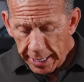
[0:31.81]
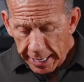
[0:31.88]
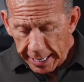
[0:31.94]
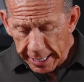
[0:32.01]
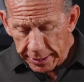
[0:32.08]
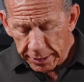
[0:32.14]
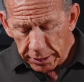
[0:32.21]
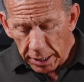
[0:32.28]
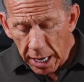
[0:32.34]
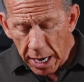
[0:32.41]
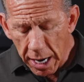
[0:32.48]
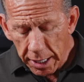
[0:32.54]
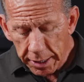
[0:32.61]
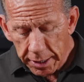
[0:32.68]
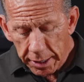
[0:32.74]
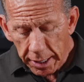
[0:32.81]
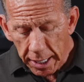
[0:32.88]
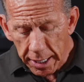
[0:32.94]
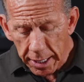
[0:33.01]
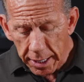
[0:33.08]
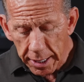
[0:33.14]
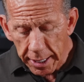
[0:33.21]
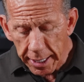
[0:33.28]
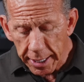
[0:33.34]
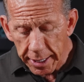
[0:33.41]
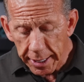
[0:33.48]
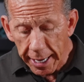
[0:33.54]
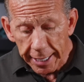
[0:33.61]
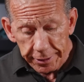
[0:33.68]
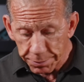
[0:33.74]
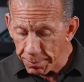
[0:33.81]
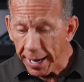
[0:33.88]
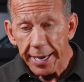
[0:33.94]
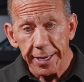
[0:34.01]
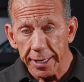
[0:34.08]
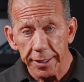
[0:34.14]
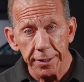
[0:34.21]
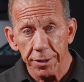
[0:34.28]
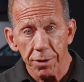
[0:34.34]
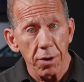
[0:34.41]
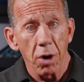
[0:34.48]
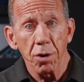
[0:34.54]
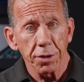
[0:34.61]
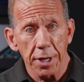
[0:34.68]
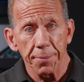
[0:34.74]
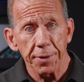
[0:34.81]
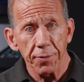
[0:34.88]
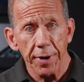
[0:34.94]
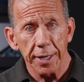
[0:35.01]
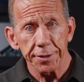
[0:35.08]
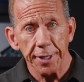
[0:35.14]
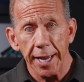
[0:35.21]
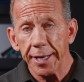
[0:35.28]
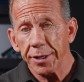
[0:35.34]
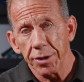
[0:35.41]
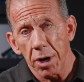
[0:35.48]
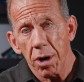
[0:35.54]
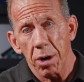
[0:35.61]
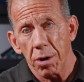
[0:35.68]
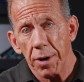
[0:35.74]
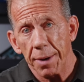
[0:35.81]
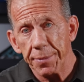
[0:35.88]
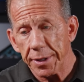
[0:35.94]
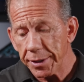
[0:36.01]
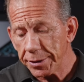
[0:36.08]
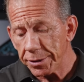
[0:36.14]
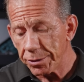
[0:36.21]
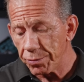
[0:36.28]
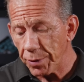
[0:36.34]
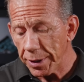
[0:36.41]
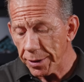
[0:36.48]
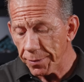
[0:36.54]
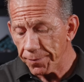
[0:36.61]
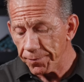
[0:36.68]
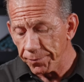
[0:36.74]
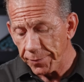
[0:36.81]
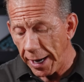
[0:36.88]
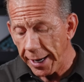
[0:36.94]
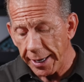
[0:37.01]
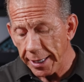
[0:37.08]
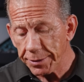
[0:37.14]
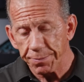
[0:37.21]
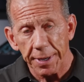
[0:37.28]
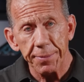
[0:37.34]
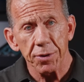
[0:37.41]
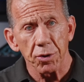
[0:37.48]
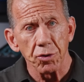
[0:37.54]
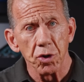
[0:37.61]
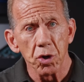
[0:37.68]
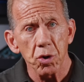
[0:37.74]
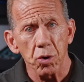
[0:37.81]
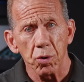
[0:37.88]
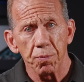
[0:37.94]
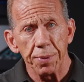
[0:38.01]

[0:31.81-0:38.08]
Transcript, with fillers: And Glock has making their own dummy rounds. I didn't know. I mean, this is one of the, I guess maybe they're new